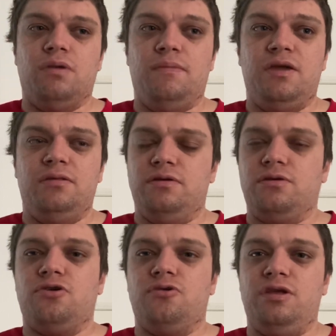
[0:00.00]
I mean, they're
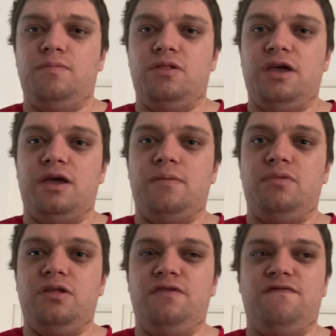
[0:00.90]
currently playing, I
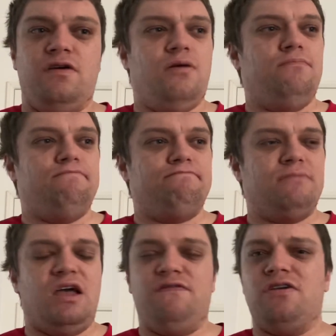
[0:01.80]
believe,
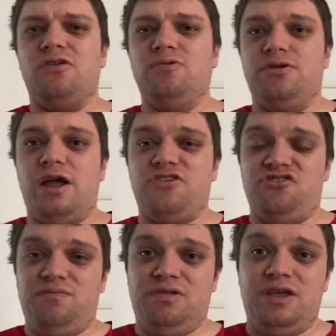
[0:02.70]
I forgot who they're
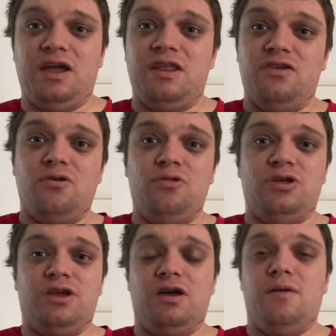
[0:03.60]
actually playing. I need to go
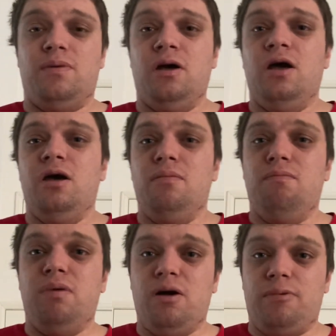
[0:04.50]
look it up.
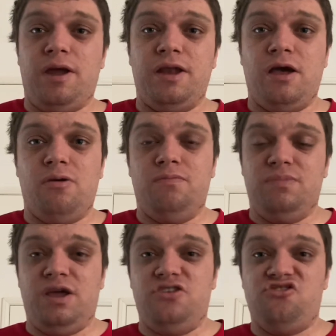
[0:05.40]
But right now,
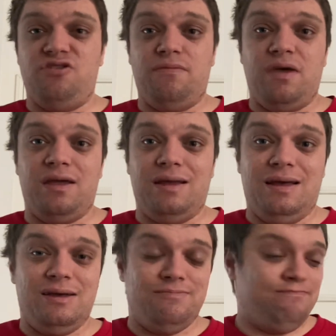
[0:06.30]
Nigeria, man,
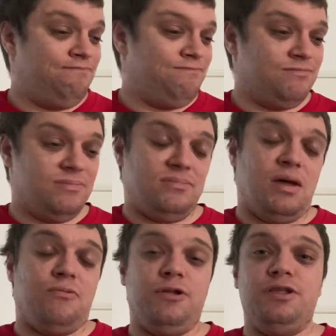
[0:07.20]

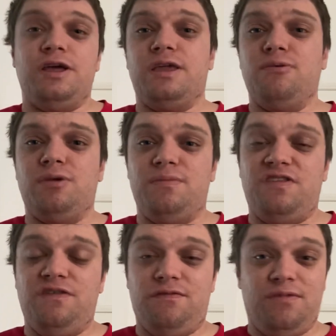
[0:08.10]
I'm really liking what I'm
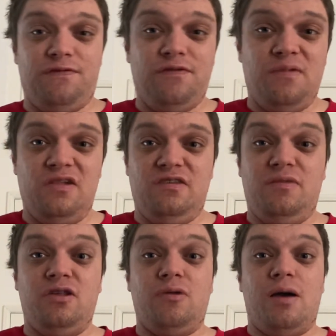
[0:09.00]
seeing from their football team.
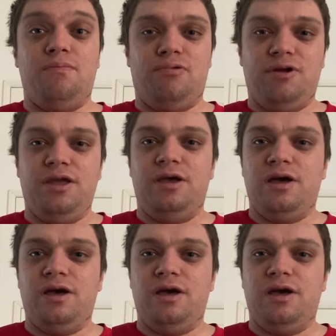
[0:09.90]
You know, I'm pretty